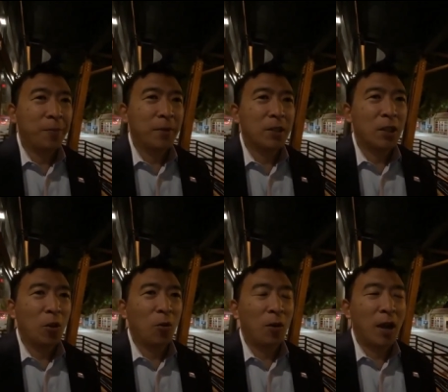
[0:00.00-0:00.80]

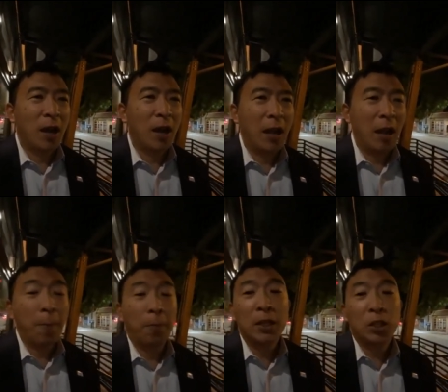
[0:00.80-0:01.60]
So
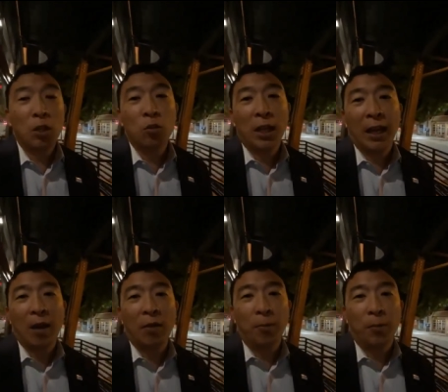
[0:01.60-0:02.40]
please do check
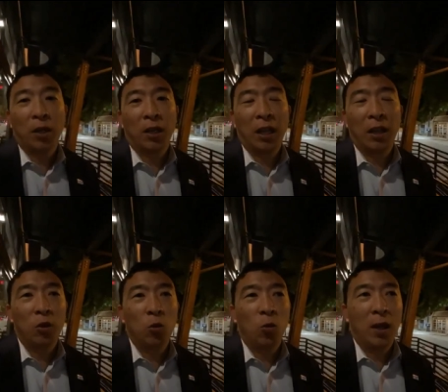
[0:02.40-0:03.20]
out the book if
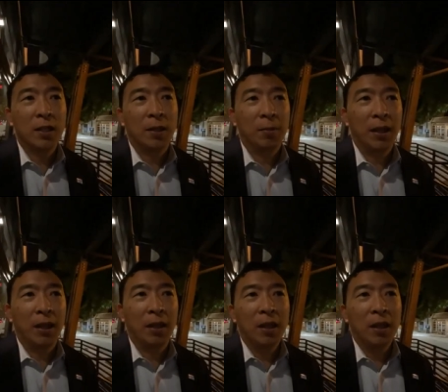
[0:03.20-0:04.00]
you want something.